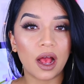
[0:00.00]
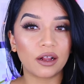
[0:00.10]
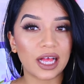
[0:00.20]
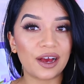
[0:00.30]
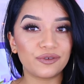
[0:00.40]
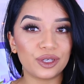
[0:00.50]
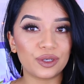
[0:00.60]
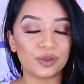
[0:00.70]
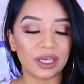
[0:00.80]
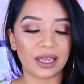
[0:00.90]
I'll have to
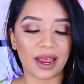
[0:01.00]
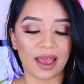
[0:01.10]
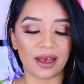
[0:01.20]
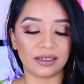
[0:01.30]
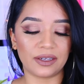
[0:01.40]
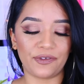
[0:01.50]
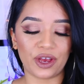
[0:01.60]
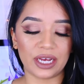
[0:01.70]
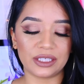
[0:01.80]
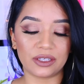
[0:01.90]
use it, and if
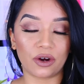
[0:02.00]
you guys